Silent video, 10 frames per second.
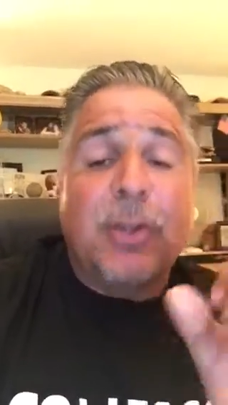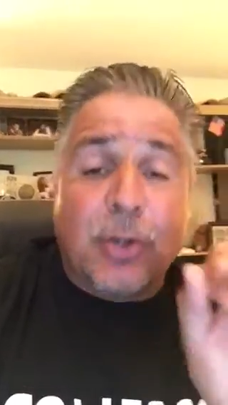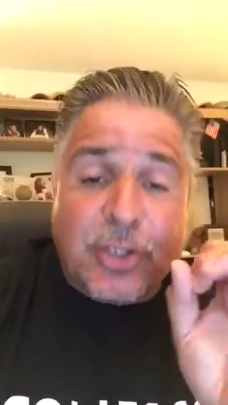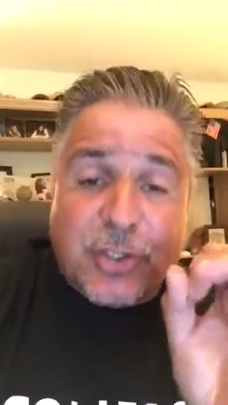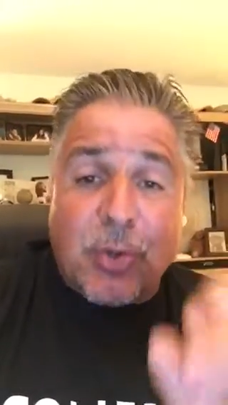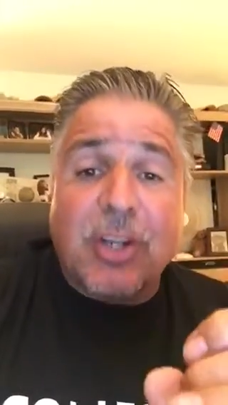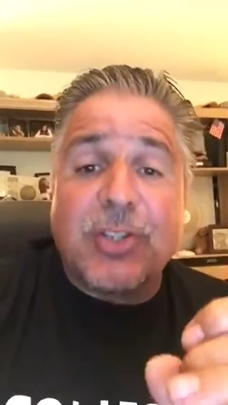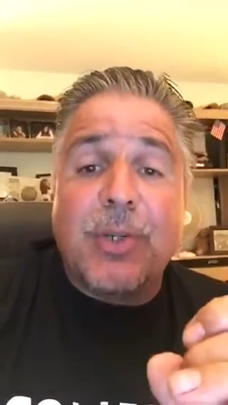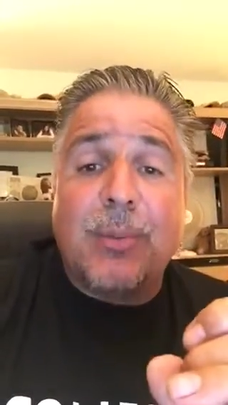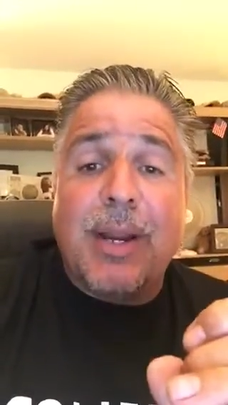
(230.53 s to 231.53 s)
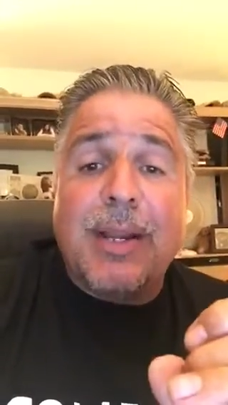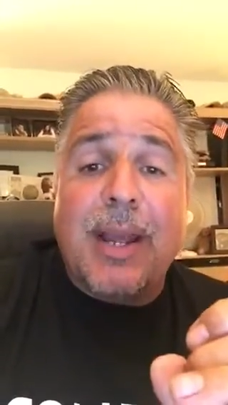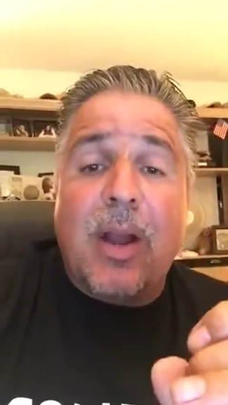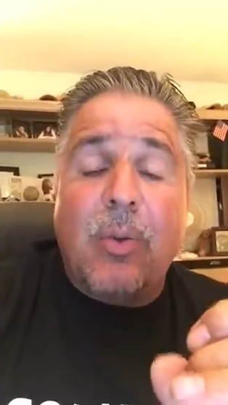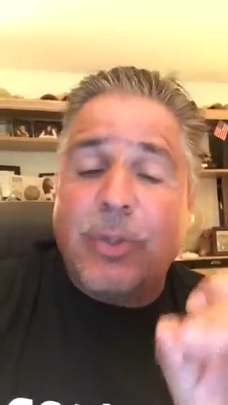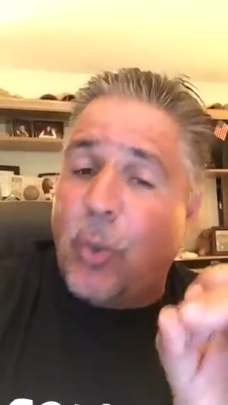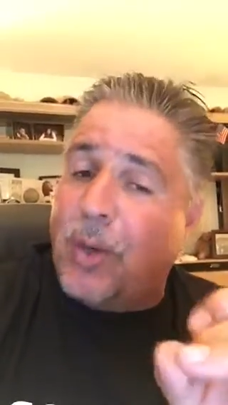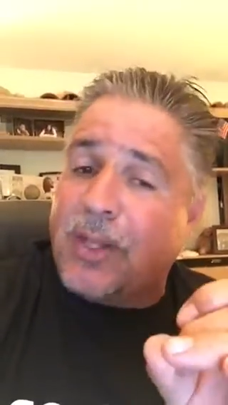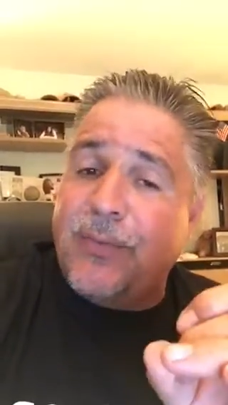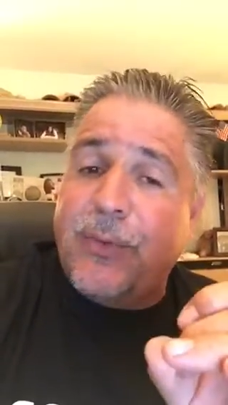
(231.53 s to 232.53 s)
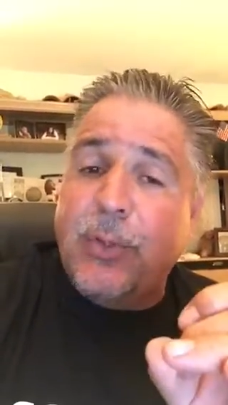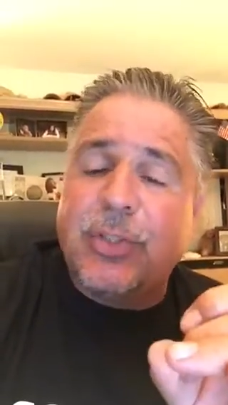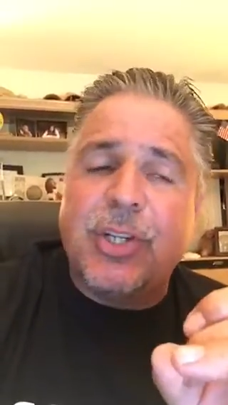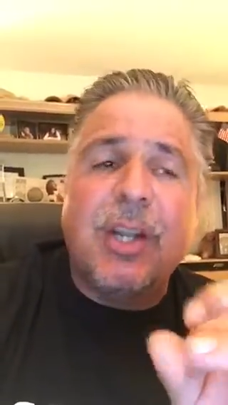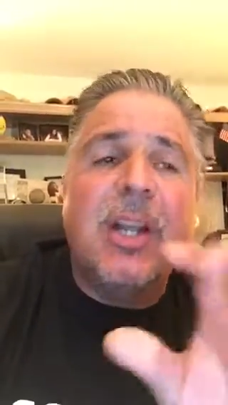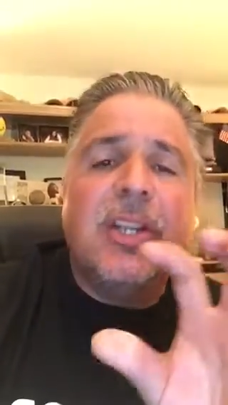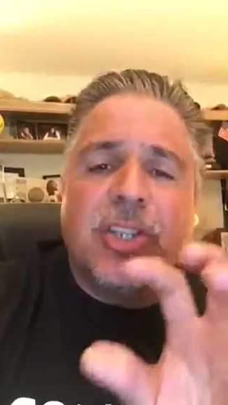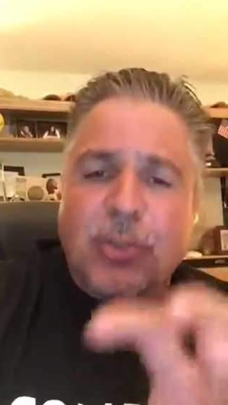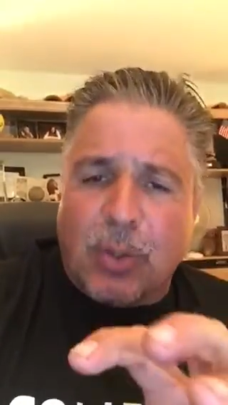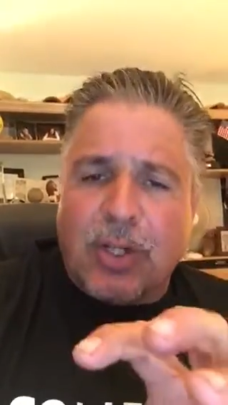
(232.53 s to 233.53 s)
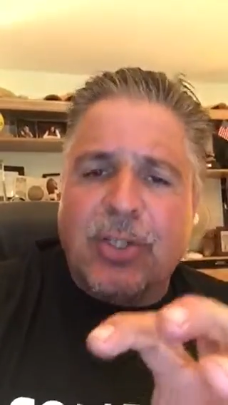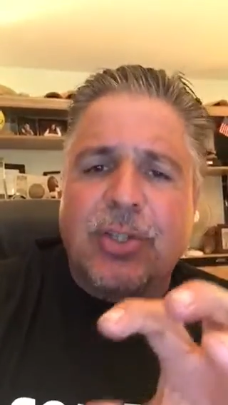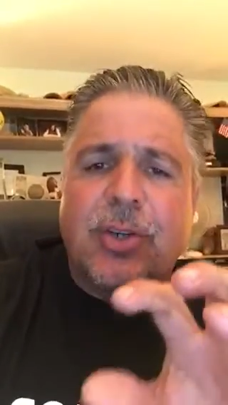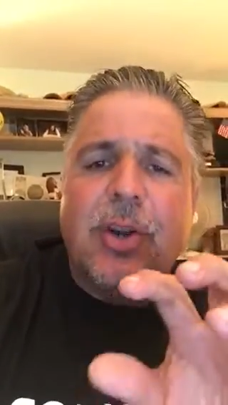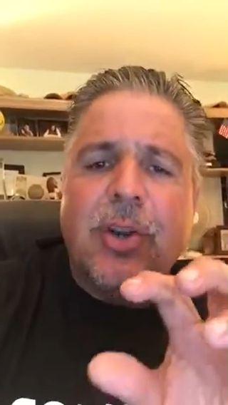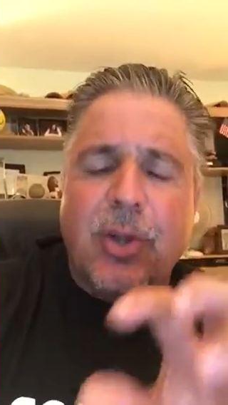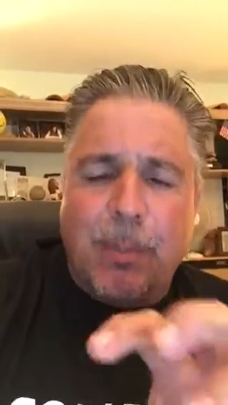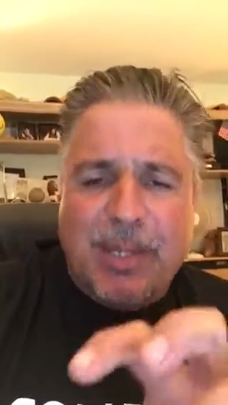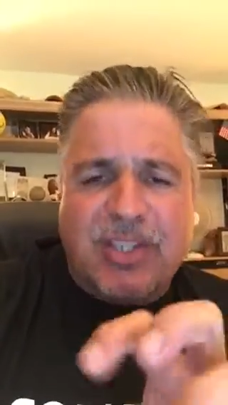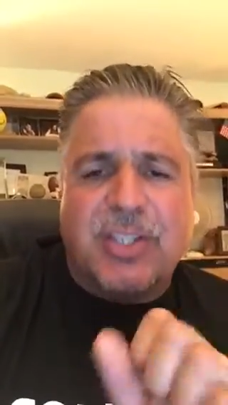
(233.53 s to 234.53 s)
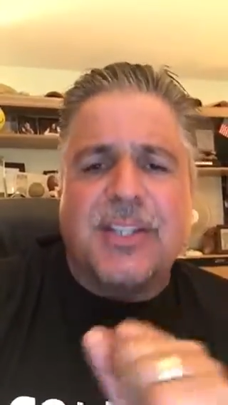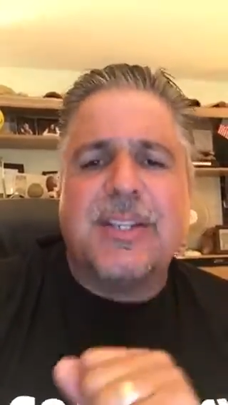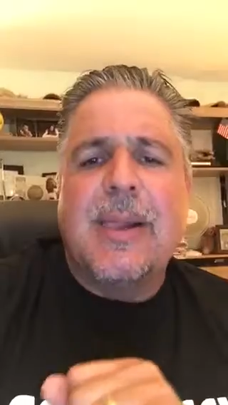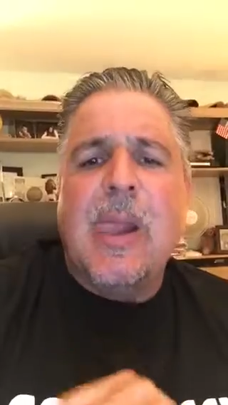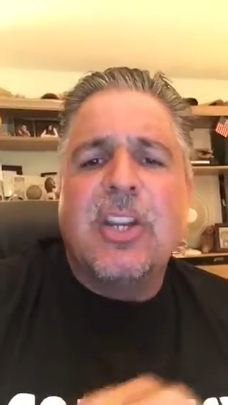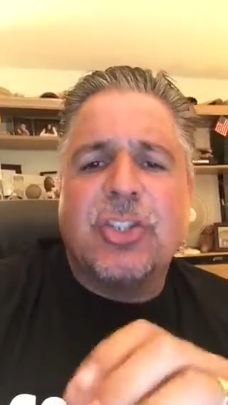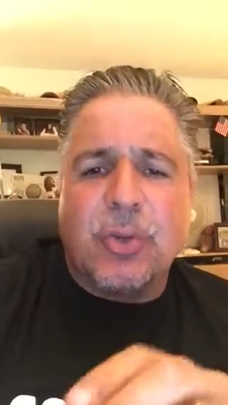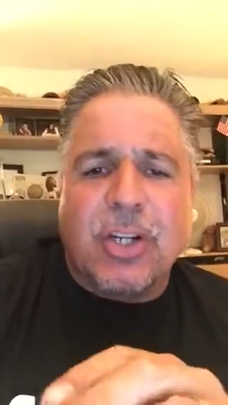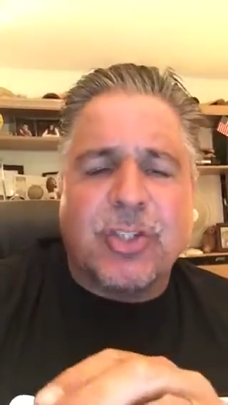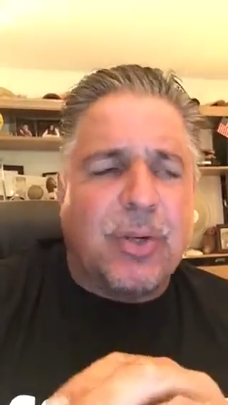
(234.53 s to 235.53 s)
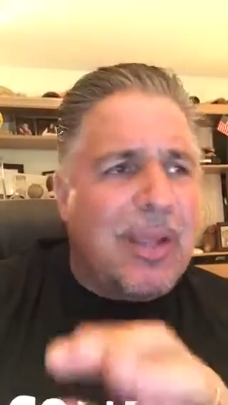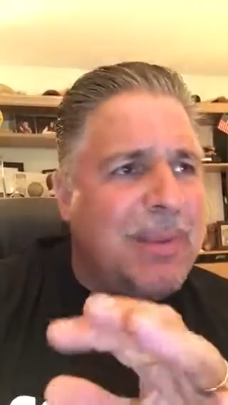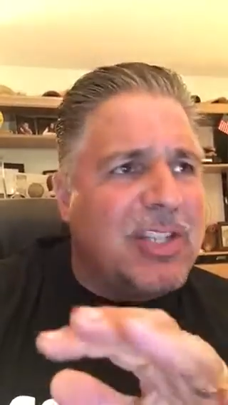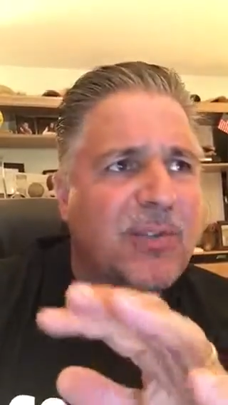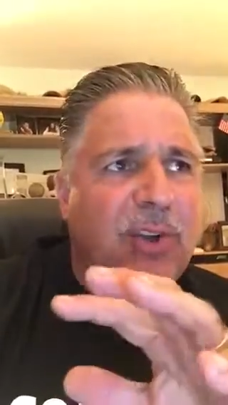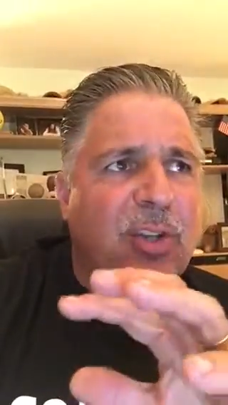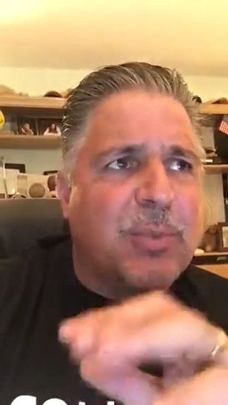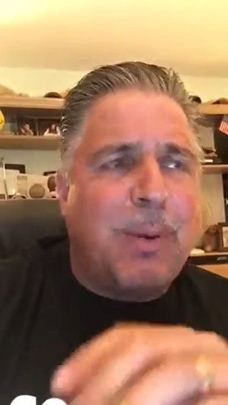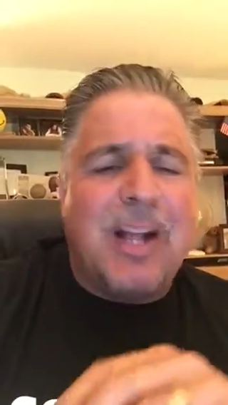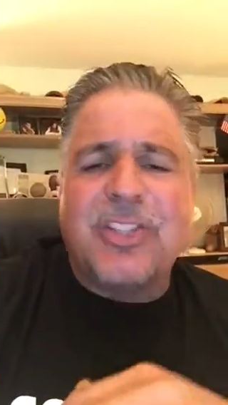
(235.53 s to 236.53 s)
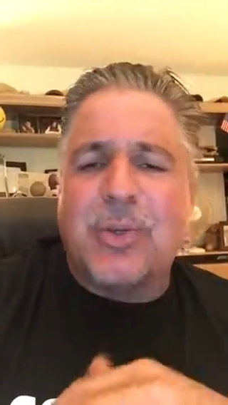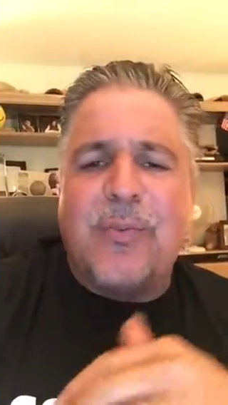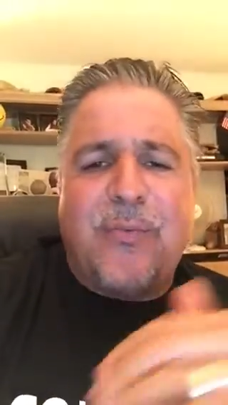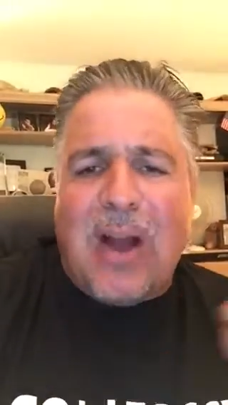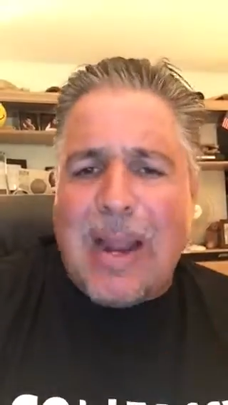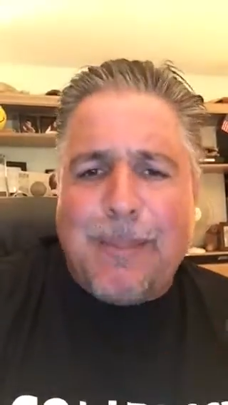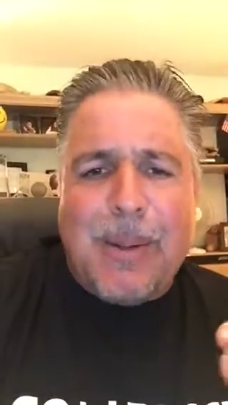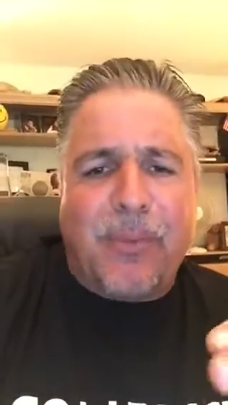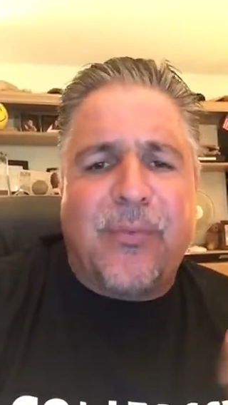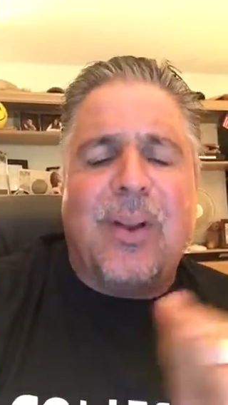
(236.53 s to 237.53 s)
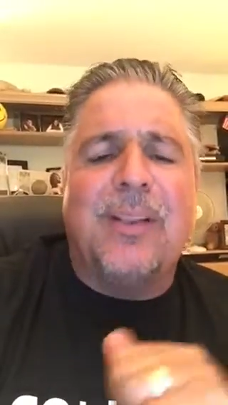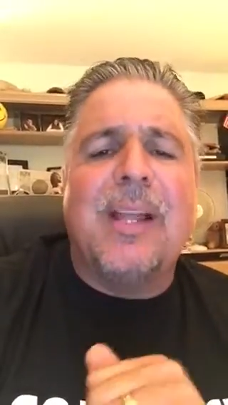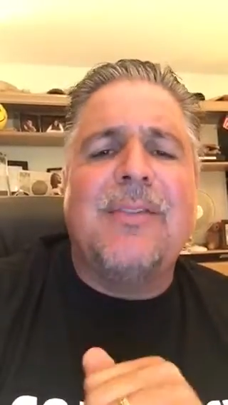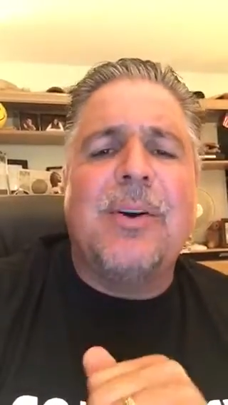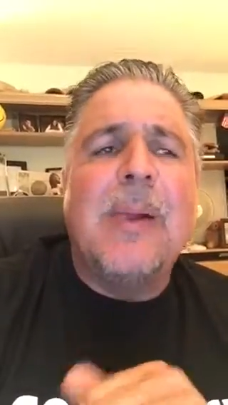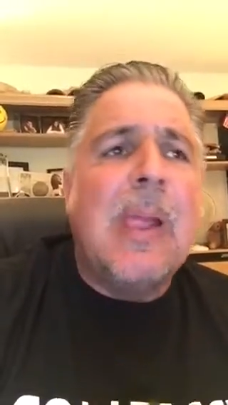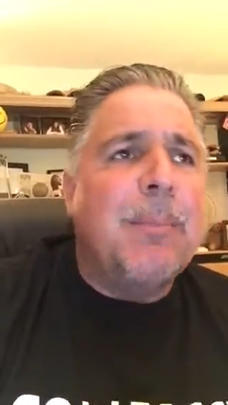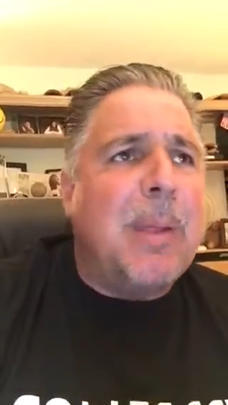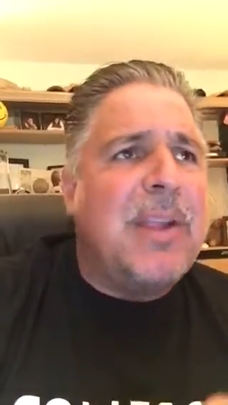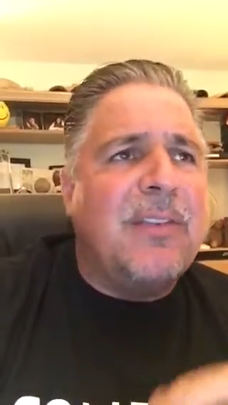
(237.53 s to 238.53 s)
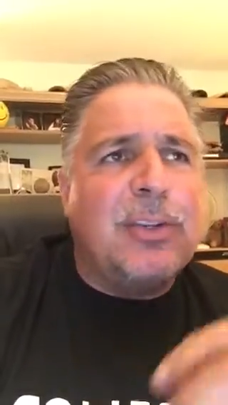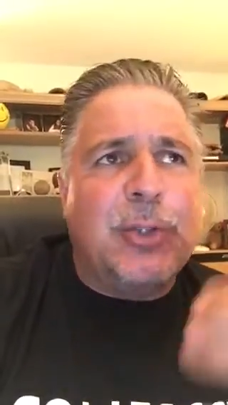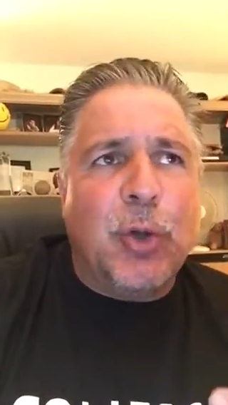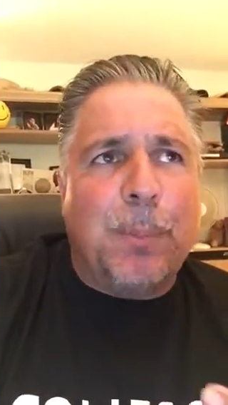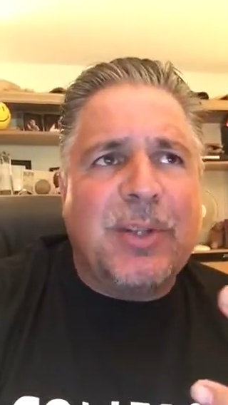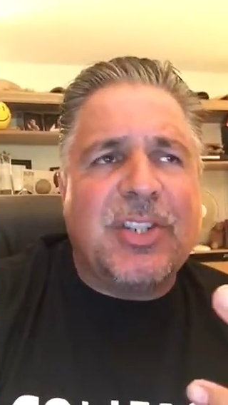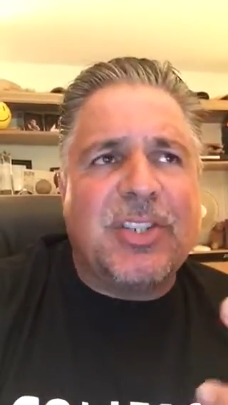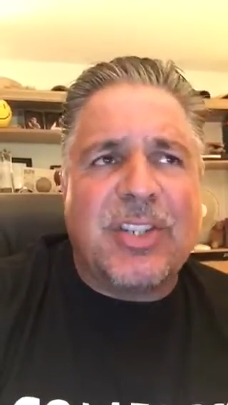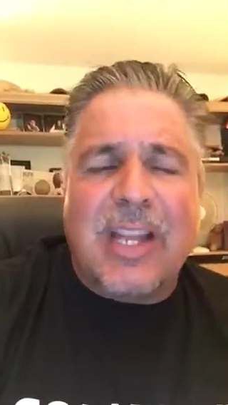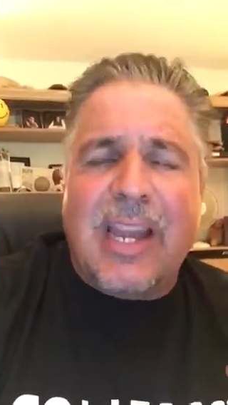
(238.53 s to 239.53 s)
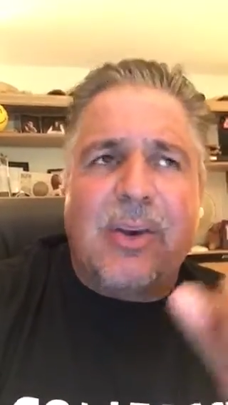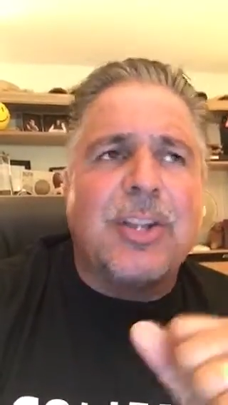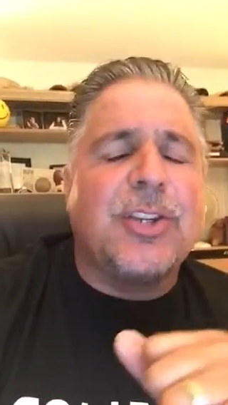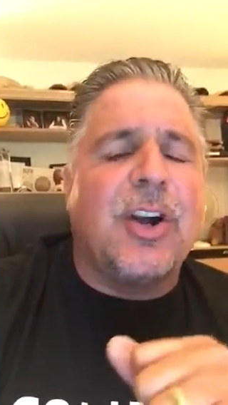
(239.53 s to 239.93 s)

You're structuring right now. Don't want to confuse you. Structure your business. Structure. That means if you're sponsoring five people front level, maybe you have a dual position that Aaron